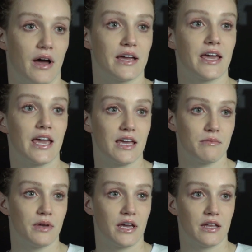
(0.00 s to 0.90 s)
I
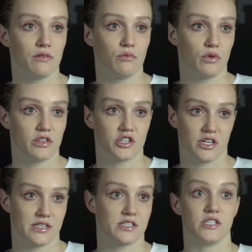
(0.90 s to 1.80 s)
came in with
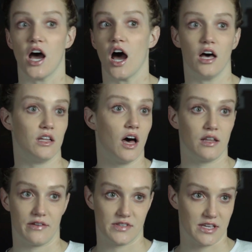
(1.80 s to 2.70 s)
just not a lot
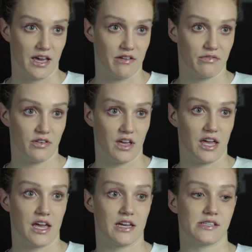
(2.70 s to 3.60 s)
left to give,
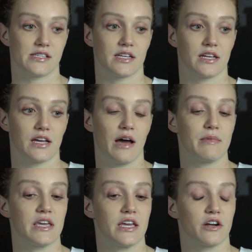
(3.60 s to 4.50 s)
and
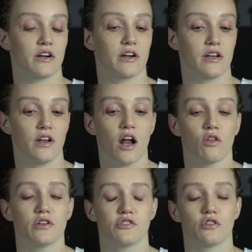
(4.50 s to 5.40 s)
coming here, not
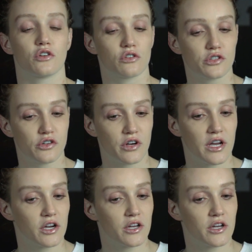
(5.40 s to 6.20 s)
only do the girls create a